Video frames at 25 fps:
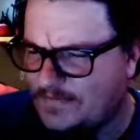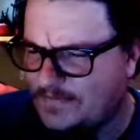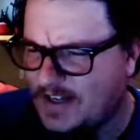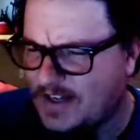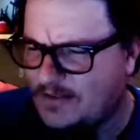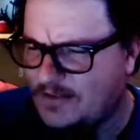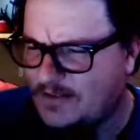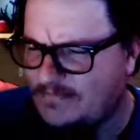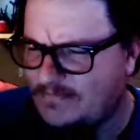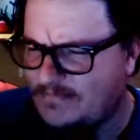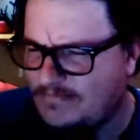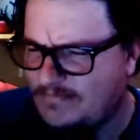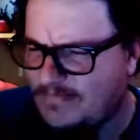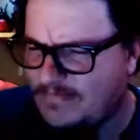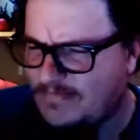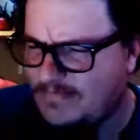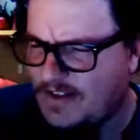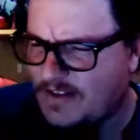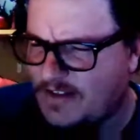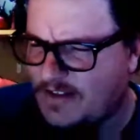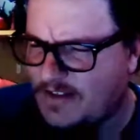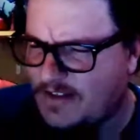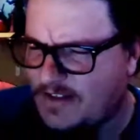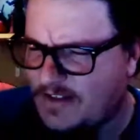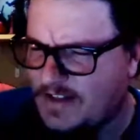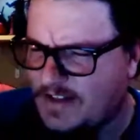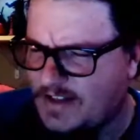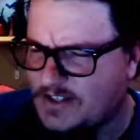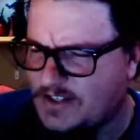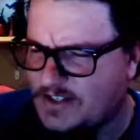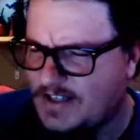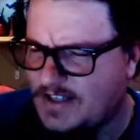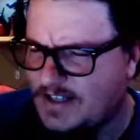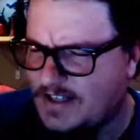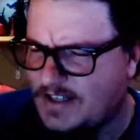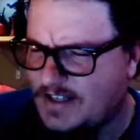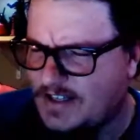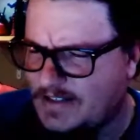Venom
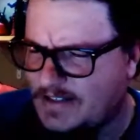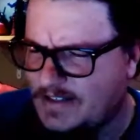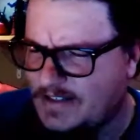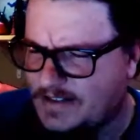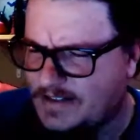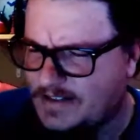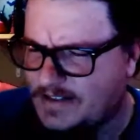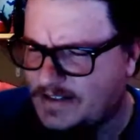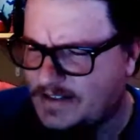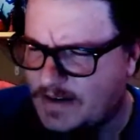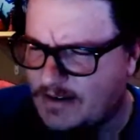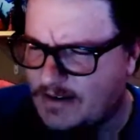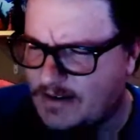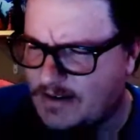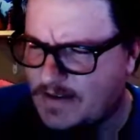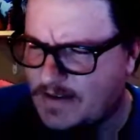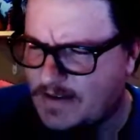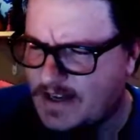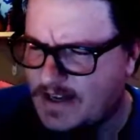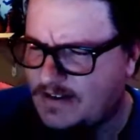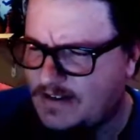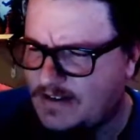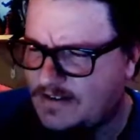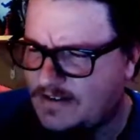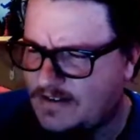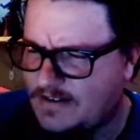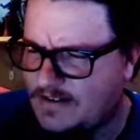Spider-Man, or does that